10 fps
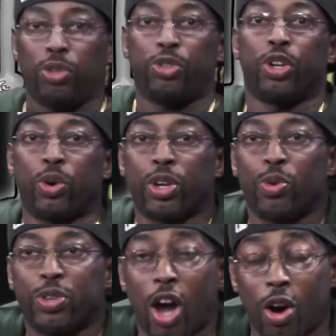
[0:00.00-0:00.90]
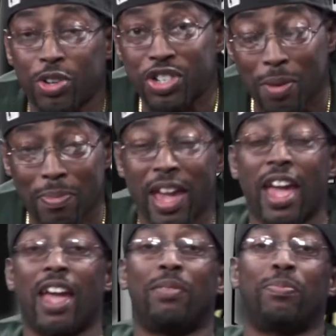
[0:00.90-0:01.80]
Yo, yo, yo, it's your
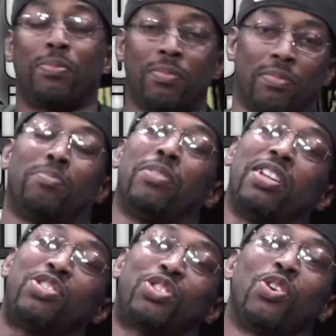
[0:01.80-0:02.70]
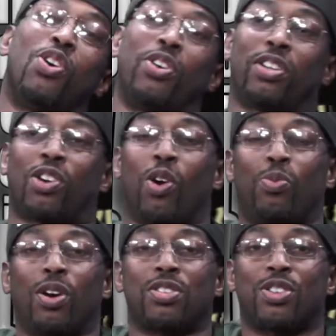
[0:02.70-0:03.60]
man, Money Sean, the Cold
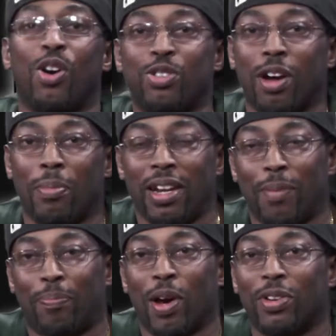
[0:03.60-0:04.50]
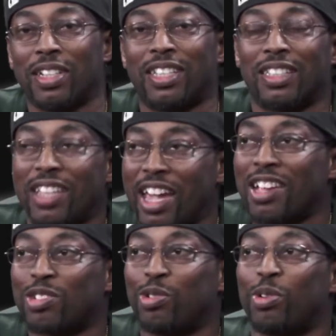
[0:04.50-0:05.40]
War Soldier. I'm in the building today.
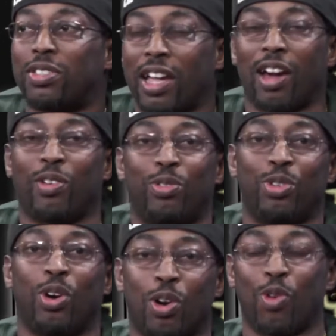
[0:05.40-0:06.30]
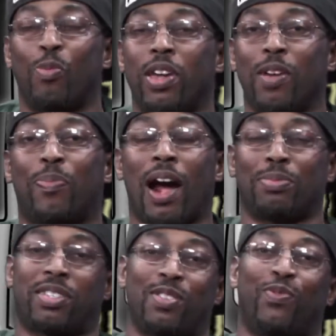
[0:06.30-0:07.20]
It's going down in New York, home of Hip Hop
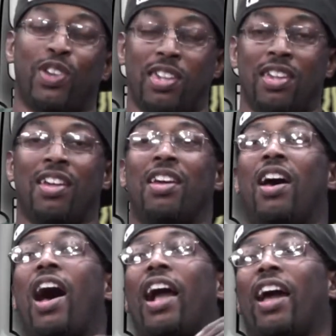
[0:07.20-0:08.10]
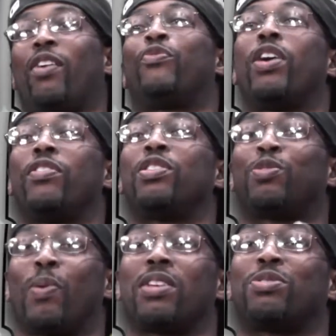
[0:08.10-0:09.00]
TV. I got a very
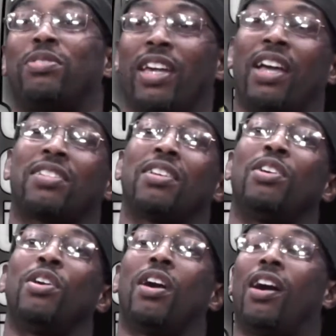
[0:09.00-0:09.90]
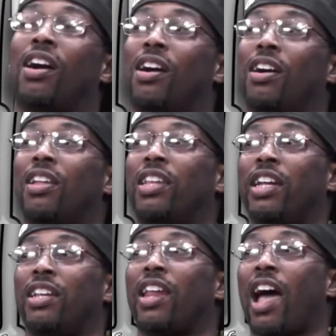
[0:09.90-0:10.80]
special guest, a
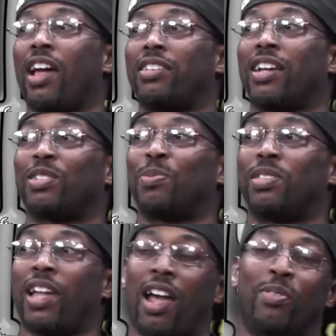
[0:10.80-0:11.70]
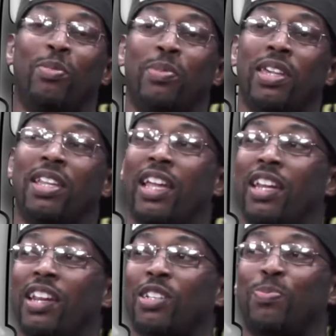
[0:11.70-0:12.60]
lady that's been down with me, a lady
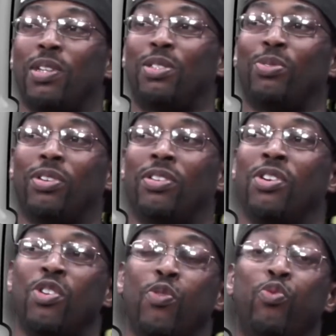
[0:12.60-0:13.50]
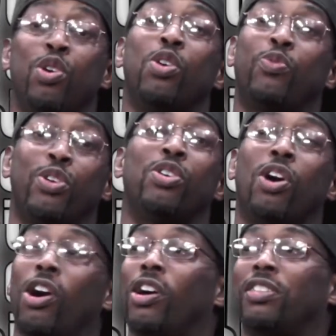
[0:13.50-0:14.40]
that's been doing real
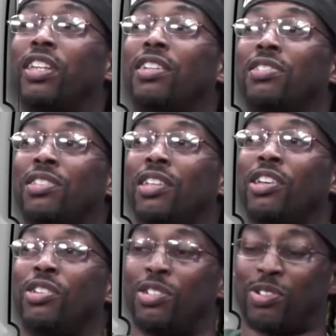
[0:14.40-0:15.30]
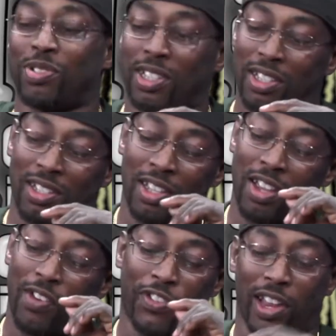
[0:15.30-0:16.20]
hard things in the industry,
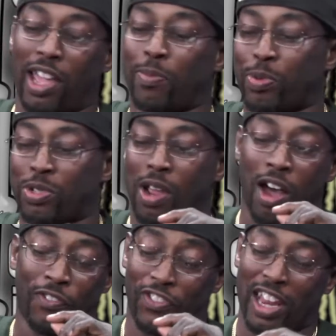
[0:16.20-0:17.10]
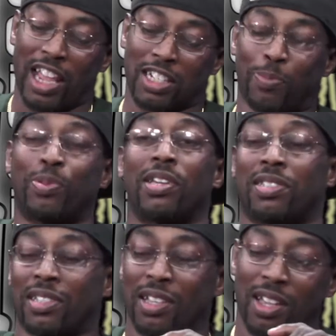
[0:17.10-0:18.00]

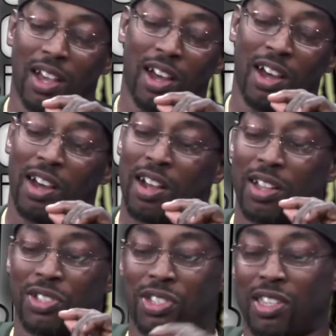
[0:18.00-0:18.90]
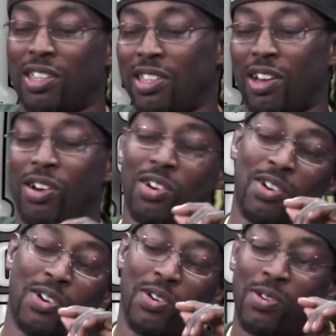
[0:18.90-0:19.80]
philanthropist,
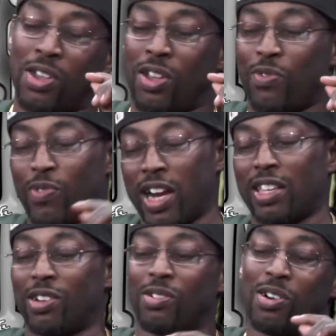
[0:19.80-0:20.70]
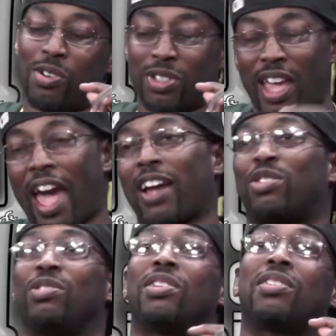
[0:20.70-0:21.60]
CEO, radio host,
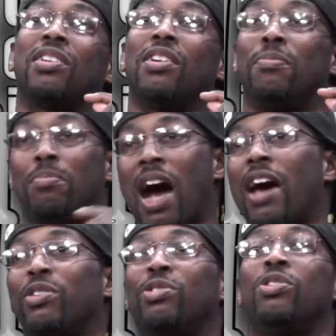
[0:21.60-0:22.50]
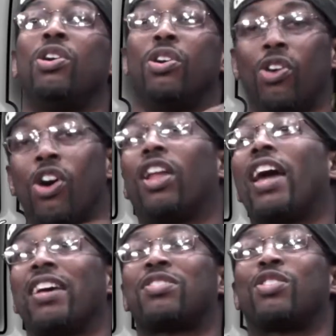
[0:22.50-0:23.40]
actress, model, all
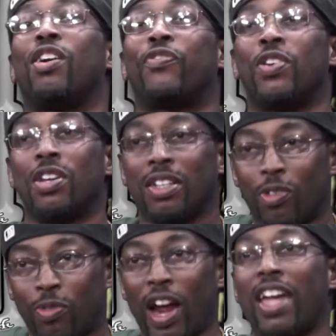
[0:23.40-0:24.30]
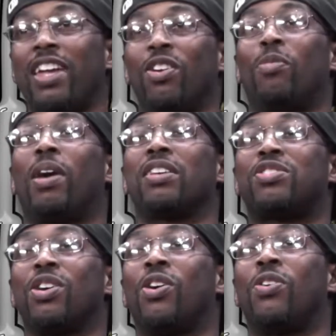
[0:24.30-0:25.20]
that stuff right here on my
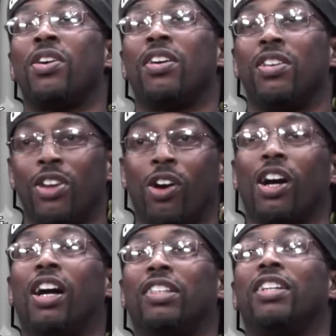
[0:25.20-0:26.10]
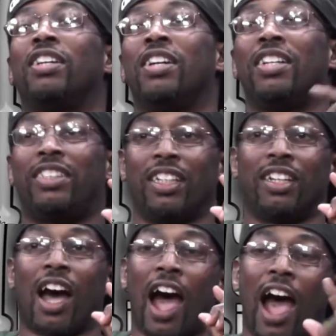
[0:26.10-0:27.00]
show. No other than
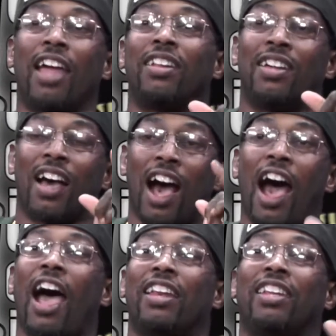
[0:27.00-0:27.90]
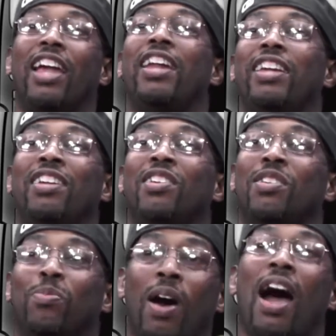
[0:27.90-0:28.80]
the hot lady,
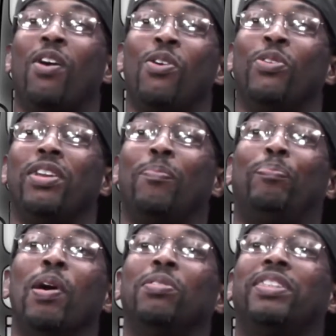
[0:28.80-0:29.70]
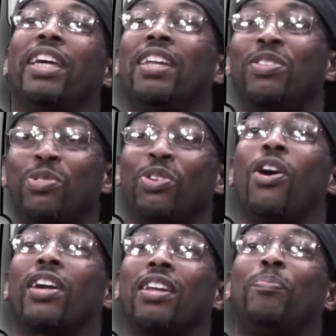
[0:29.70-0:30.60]
Y.O. in the building, New
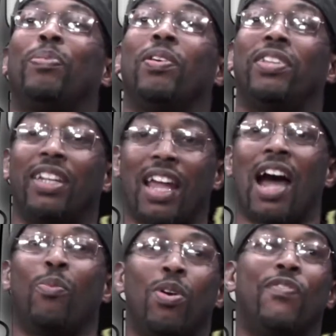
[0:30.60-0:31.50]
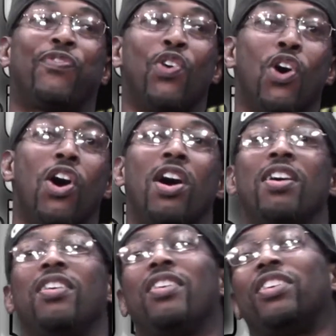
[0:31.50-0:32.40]
York in the building, 914.
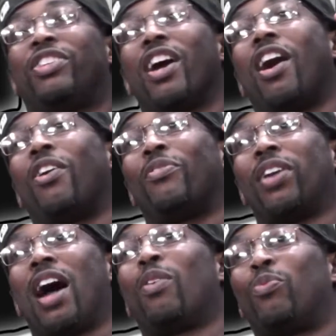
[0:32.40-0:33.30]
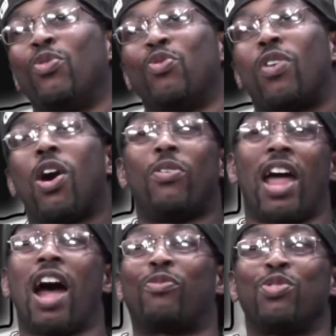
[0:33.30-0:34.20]
Yo, now Rue Road,
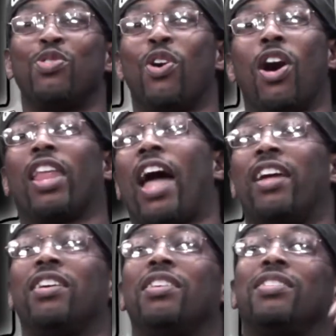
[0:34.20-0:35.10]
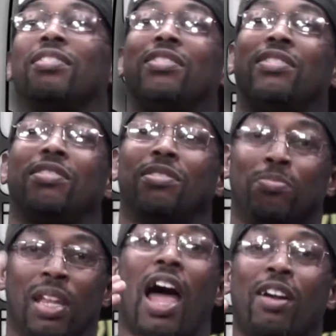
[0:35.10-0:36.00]
now Rue, right. All that.
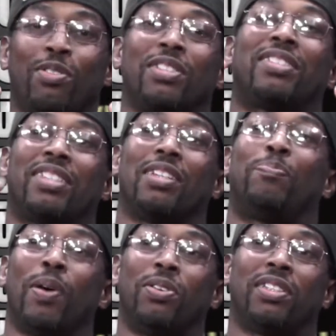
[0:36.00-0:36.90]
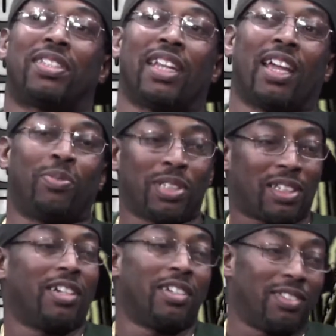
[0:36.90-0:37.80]
Malagrios is in the building today. What's good?